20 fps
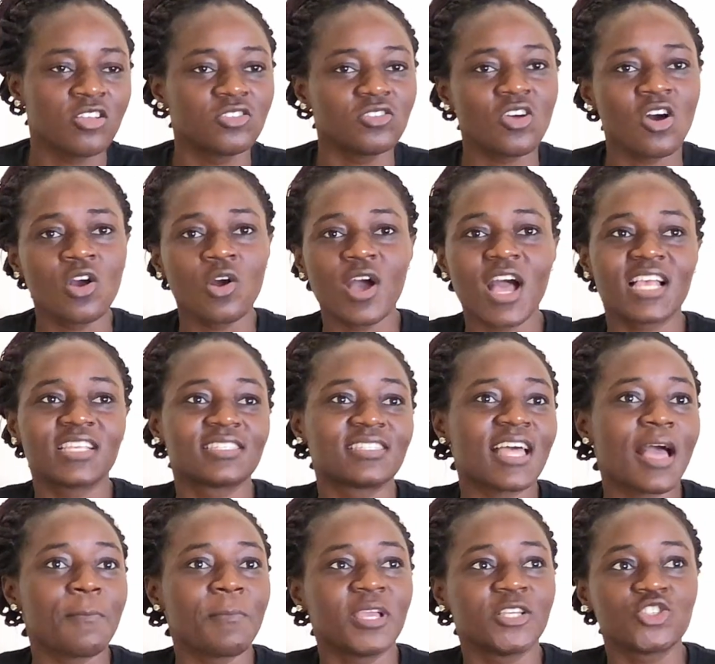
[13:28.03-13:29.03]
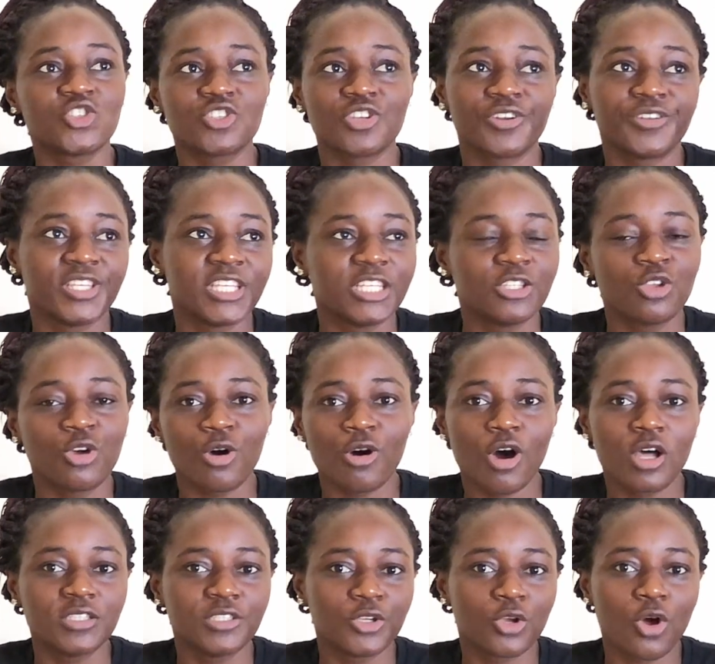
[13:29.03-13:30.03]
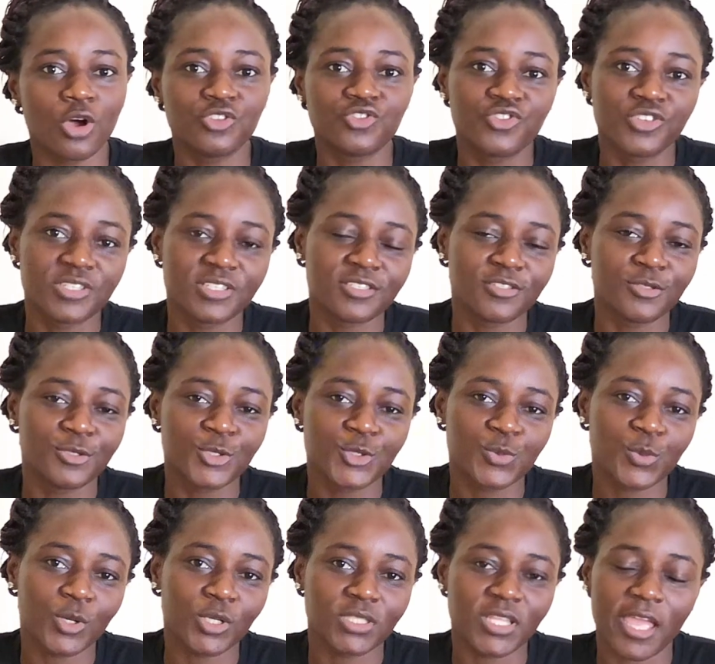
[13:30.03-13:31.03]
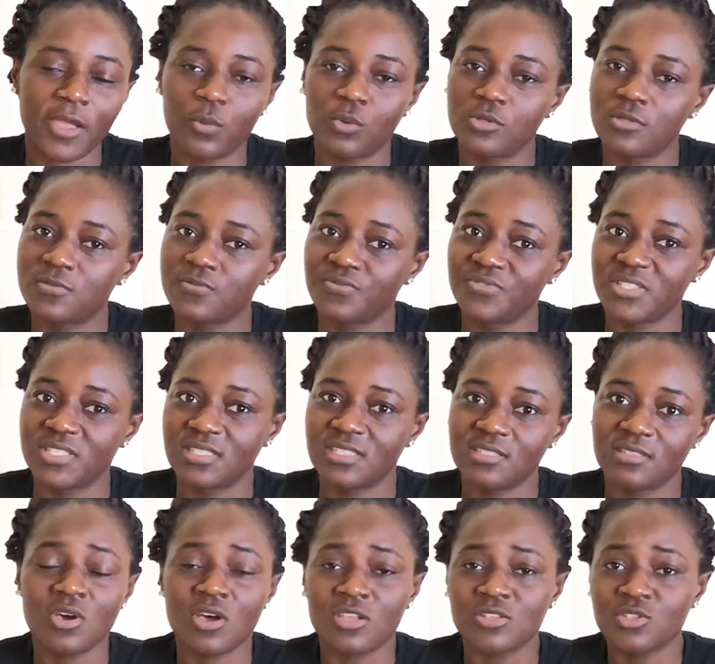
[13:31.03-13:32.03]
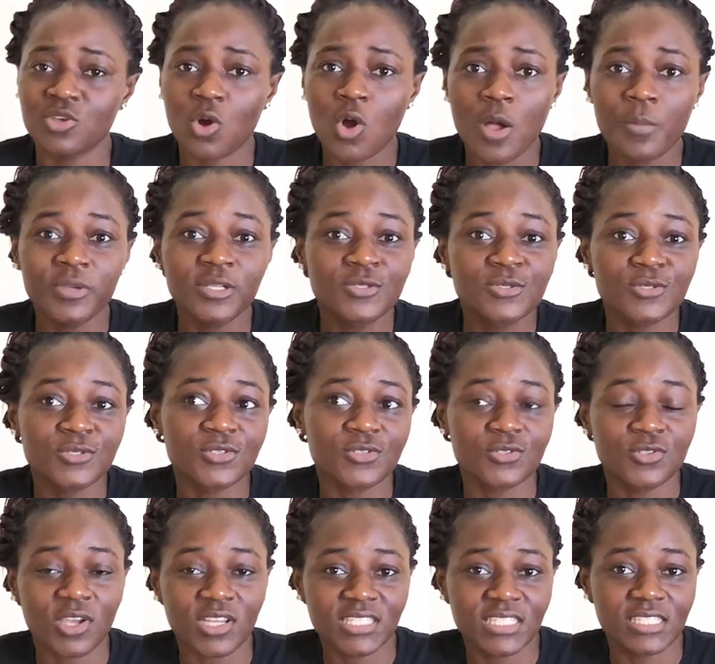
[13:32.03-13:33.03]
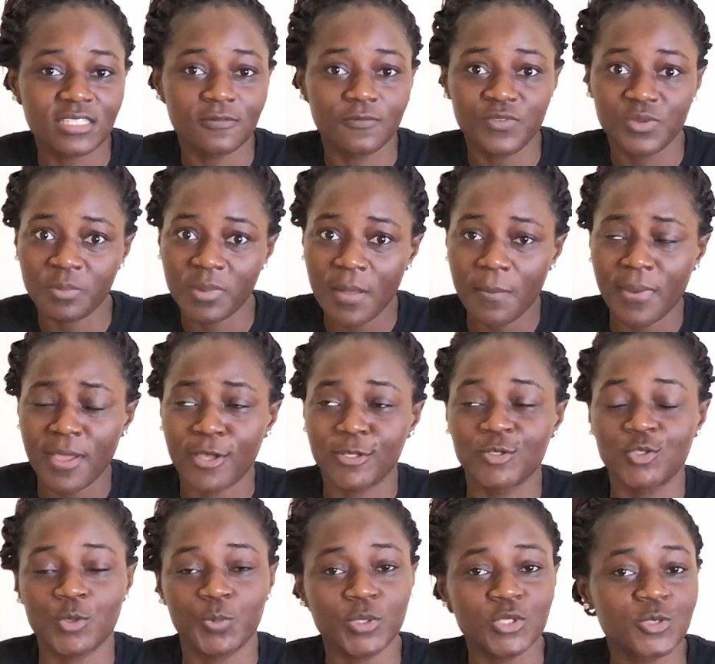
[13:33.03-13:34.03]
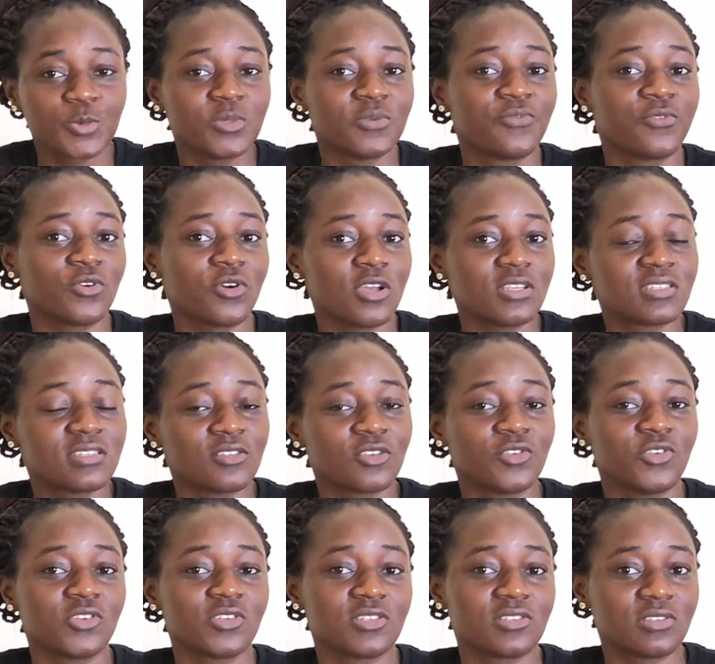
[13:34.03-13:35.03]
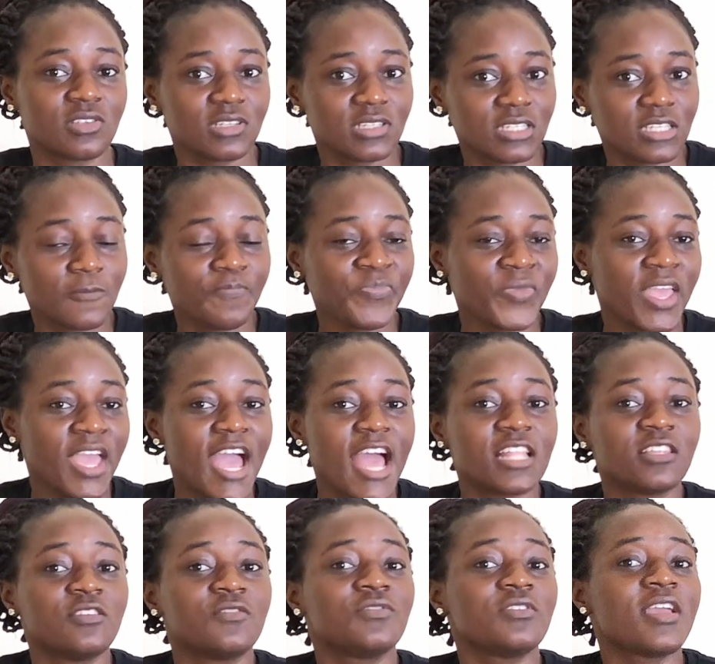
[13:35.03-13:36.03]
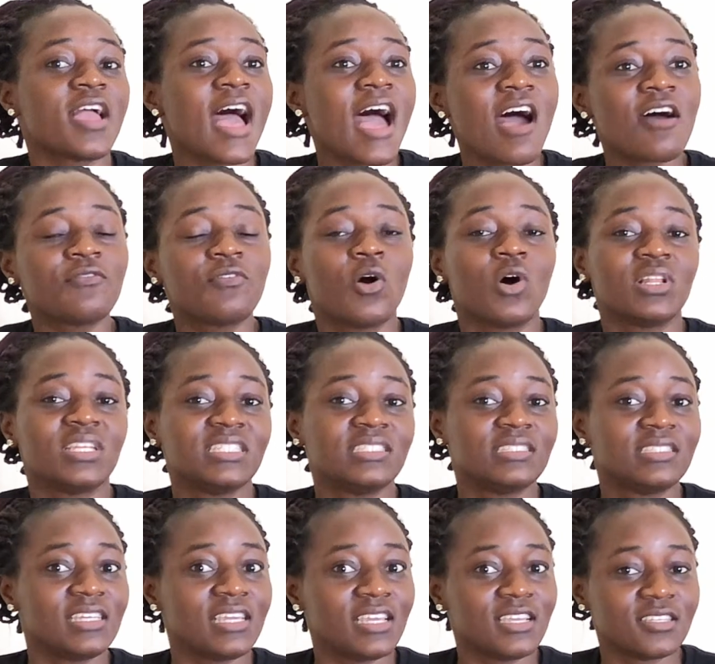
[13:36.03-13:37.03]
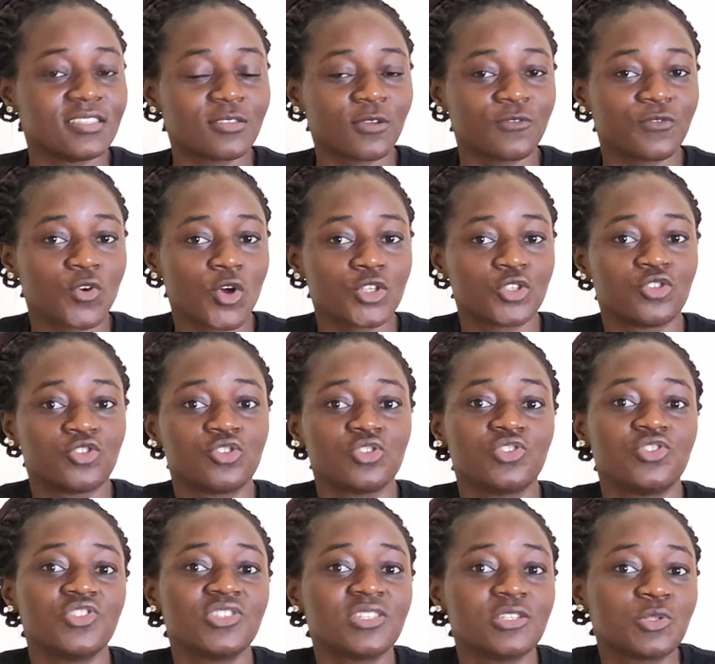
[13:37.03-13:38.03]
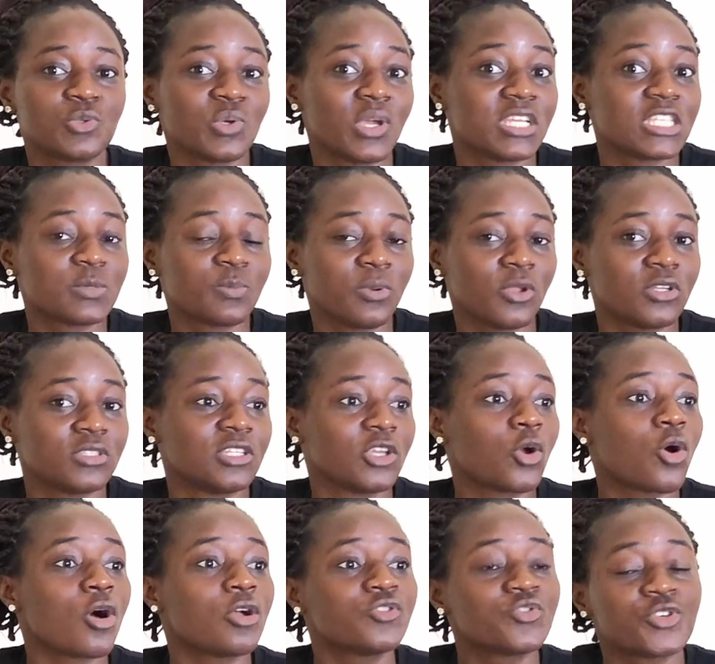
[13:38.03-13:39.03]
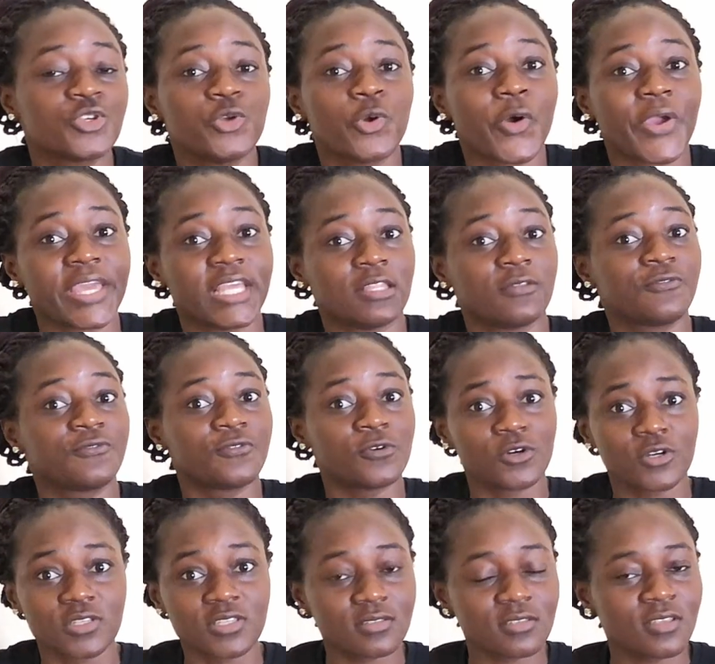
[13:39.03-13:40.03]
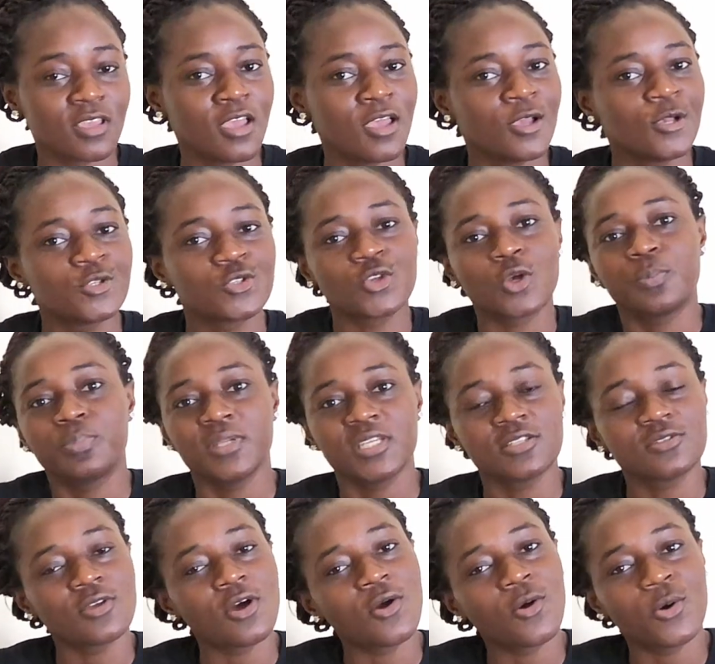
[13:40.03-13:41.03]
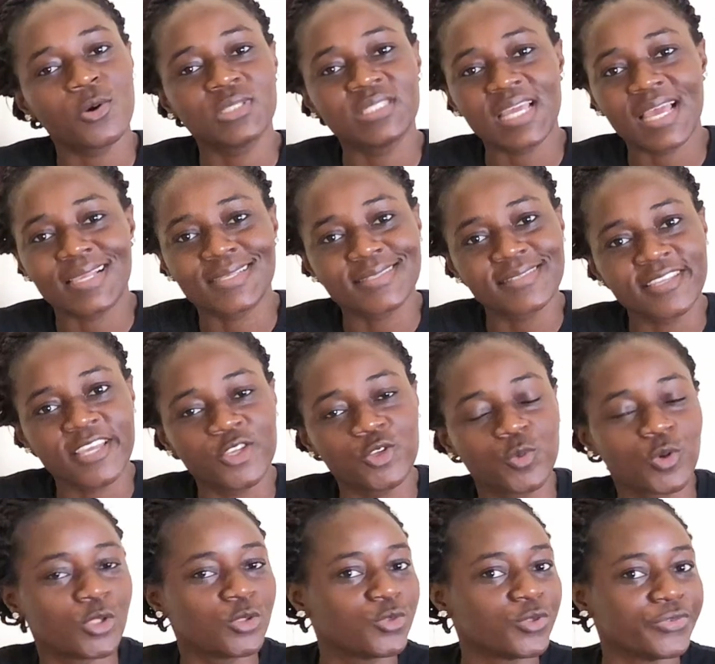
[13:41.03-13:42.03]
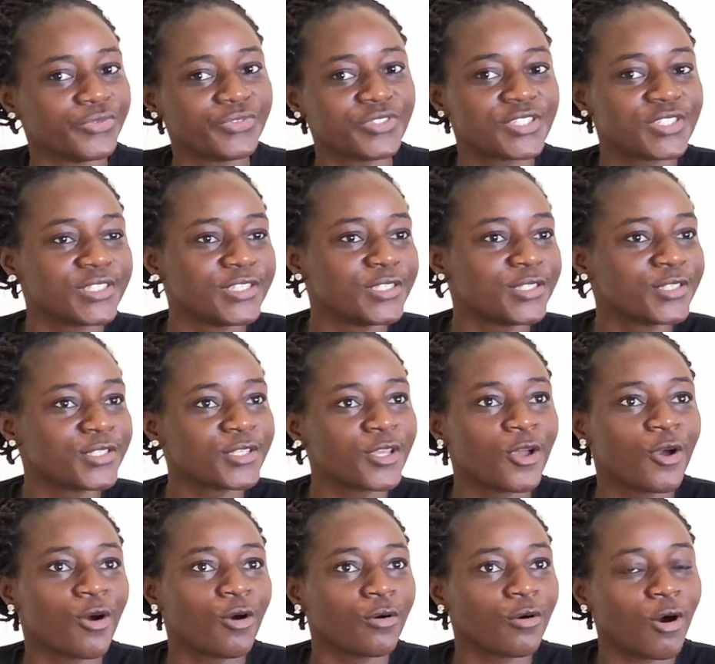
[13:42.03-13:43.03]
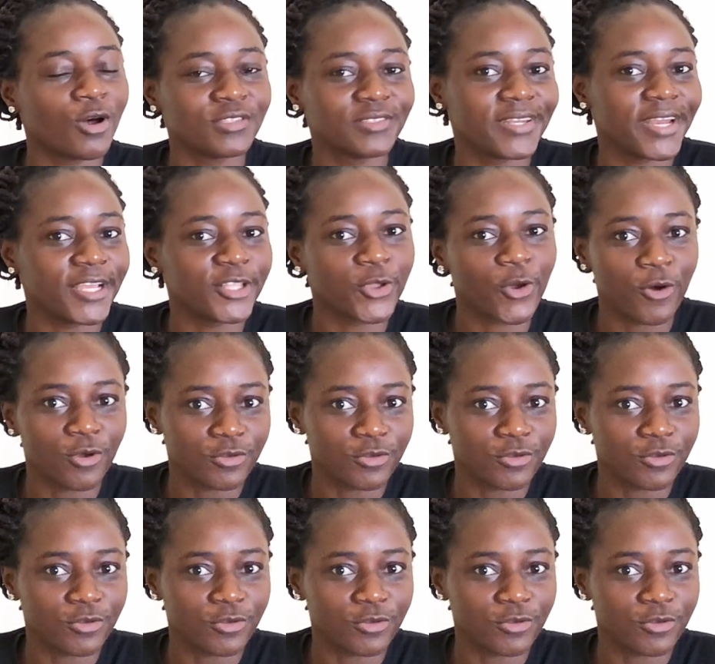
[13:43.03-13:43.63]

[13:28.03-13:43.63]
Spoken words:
Don't go and start mentioning all the countries in this world that you want to visit, because you're coming to study. Remember, you're supposed to be focusing on your study. And if you have holidays, of course, you should use it to explore the country you're in first. So please don't go there and say you want to visit 100